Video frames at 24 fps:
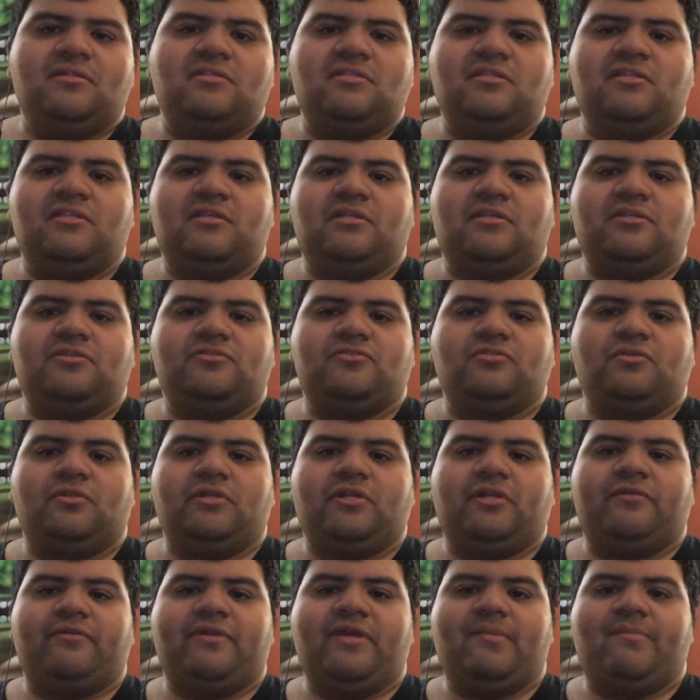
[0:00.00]
the controller
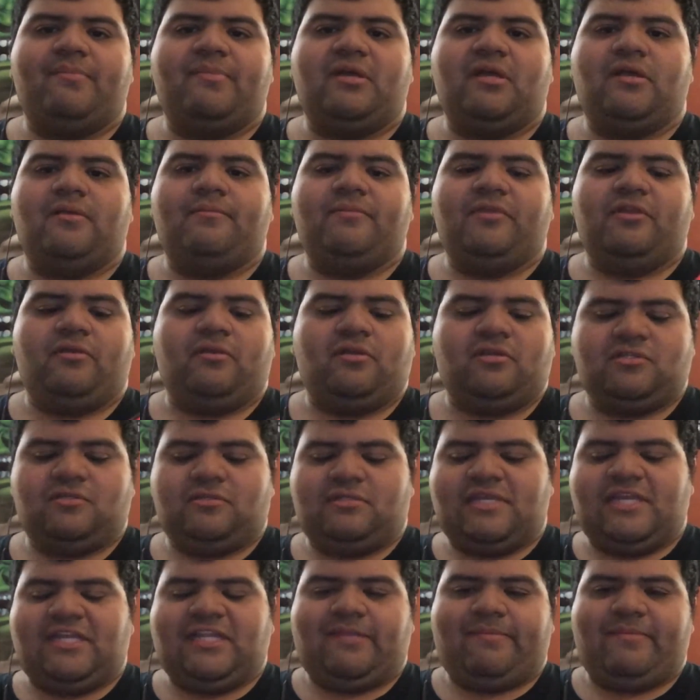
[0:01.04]
grip. You can also
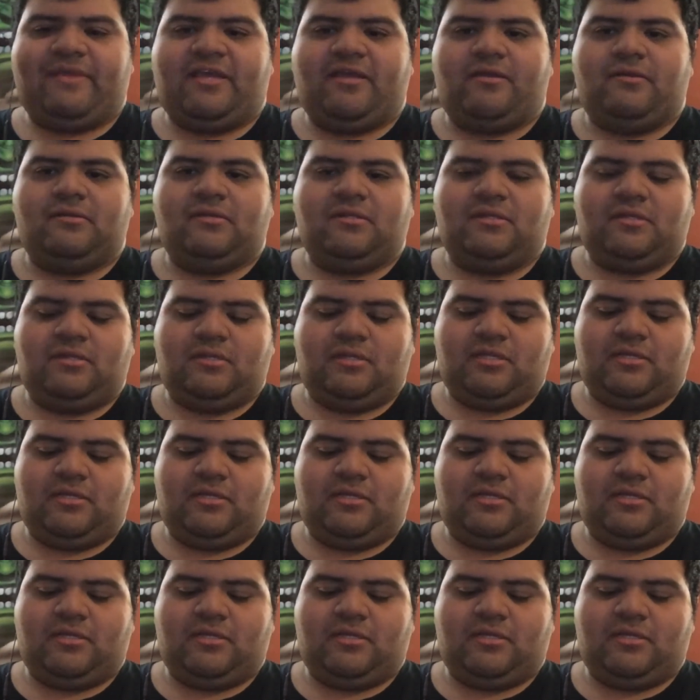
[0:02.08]
take them out.